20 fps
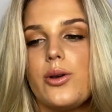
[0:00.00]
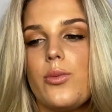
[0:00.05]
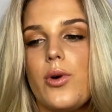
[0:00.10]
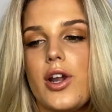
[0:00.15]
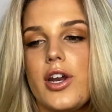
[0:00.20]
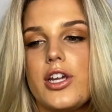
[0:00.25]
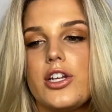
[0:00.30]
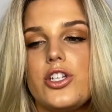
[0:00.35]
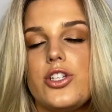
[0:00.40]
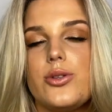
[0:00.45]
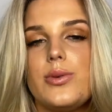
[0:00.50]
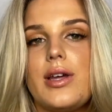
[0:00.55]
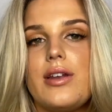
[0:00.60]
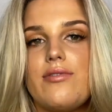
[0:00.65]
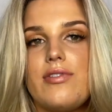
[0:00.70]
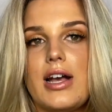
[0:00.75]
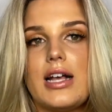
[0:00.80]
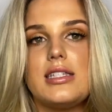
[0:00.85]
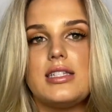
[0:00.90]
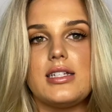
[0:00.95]
wanting to
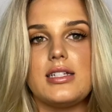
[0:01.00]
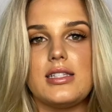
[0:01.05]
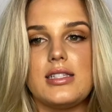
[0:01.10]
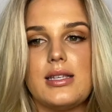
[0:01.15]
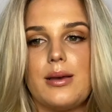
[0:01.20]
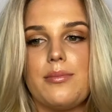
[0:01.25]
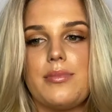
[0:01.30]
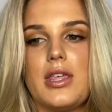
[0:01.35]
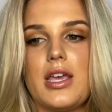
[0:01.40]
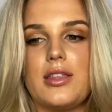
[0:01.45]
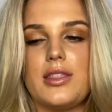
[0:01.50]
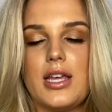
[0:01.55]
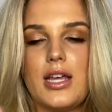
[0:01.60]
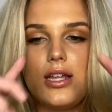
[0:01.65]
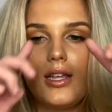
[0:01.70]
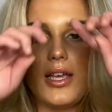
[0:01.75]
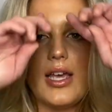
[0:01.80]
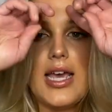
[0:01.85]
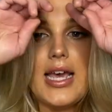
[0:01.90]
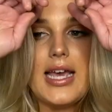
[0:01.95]
invest in something
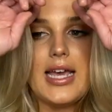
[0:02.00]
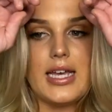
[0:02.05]
that